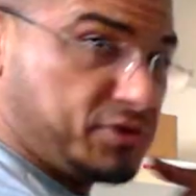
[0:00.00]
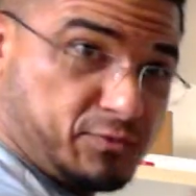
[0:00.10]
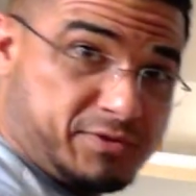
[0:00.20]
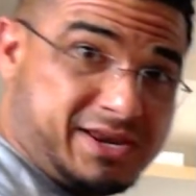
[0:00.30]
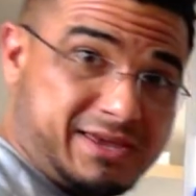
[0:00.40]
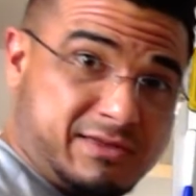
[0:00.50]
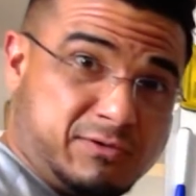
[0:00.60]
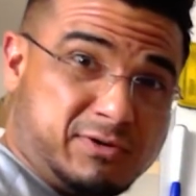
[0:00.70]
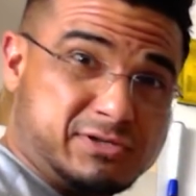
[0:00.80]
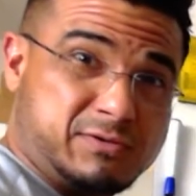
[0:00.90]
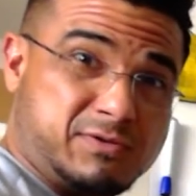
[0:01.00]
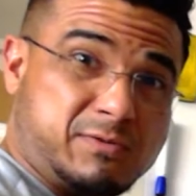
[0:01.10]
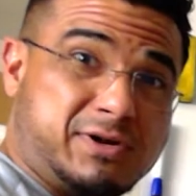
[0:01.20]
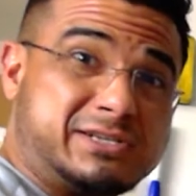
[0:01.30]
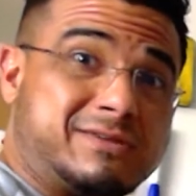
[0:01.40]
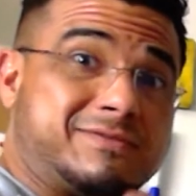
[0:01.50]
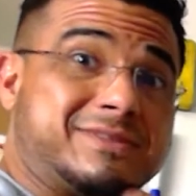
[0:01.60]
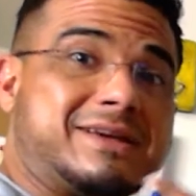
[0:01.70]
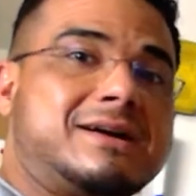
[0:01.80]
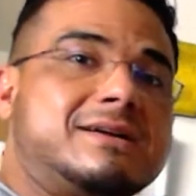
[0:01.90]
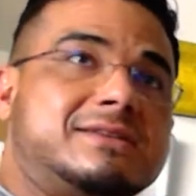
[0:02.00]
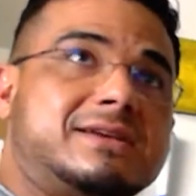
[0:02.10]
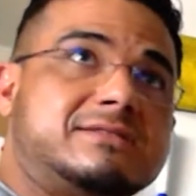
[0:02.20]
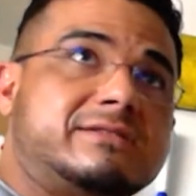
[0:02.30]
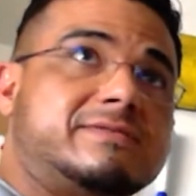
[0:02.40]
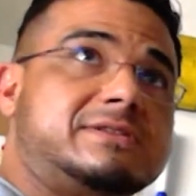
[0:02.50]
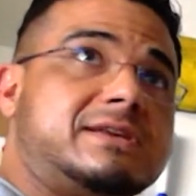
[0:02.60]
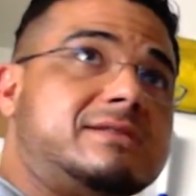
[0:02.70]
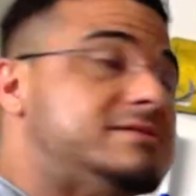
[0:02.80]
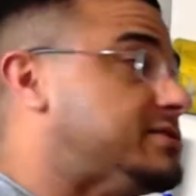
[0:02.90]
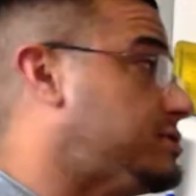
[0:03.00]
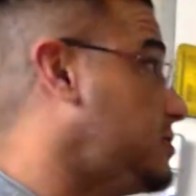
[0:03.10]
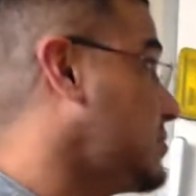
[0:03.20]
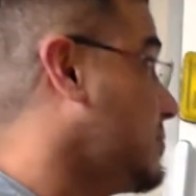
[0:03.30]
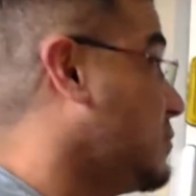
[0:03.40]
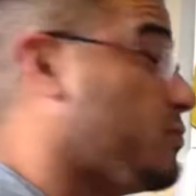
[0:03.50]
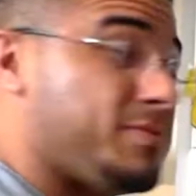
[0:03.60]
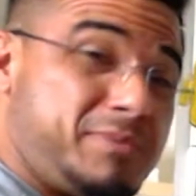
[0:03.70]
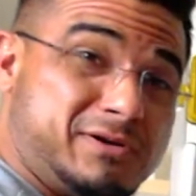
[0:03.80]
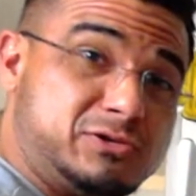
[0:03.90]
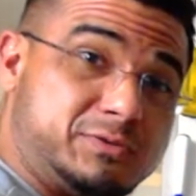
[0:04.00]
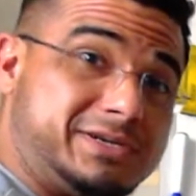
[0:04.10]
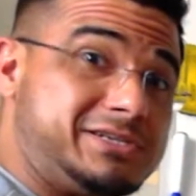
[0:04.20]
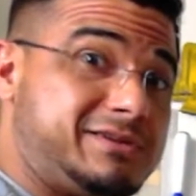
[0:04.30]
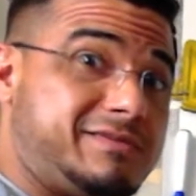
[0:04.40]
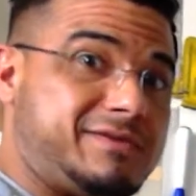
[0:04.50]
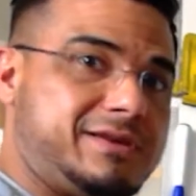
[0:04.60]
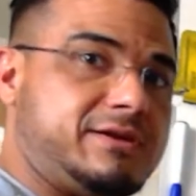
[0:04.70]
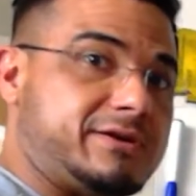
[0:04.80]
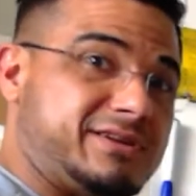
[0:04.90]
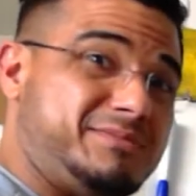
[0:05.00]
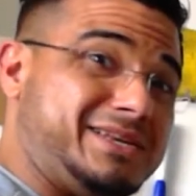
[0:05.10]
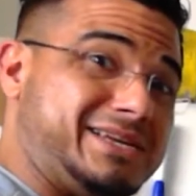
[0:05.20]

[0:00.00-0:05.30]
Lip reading: you're reading it, you also want to watch out for the context of the sentence to determine what punctuation, if any, are going to be